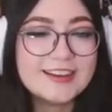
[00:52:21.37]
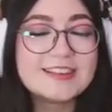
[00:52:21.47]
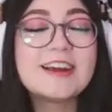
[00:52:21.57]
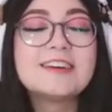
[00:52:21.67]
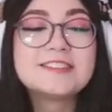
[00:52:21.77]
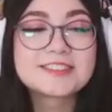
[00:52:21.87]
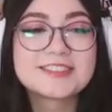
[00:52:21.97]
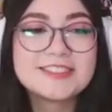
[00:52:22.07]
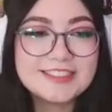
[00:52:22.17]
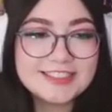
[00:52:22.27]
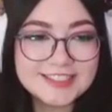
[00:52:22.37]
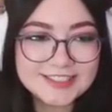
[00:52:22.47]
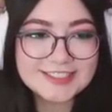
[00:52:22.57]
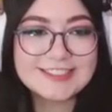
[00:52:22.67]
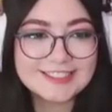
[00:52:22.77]
Yes,
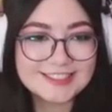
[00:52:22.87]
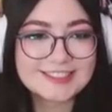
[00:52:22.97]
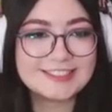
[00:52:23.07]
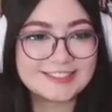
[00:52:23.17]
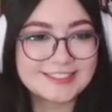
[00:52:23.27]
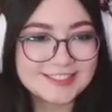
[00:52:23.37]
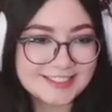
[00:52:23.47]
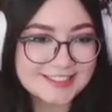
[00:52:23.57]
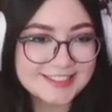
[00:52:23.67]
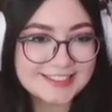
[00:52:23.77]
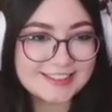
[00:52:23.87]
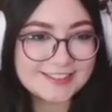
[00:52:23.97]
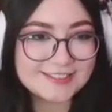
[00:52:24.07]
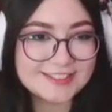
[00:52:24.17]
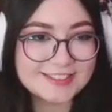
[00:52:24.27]
yes, yes, yes, yes.
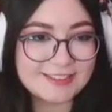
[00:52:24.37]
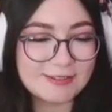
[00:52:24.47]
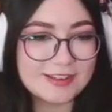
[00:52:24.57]
Oh, it's so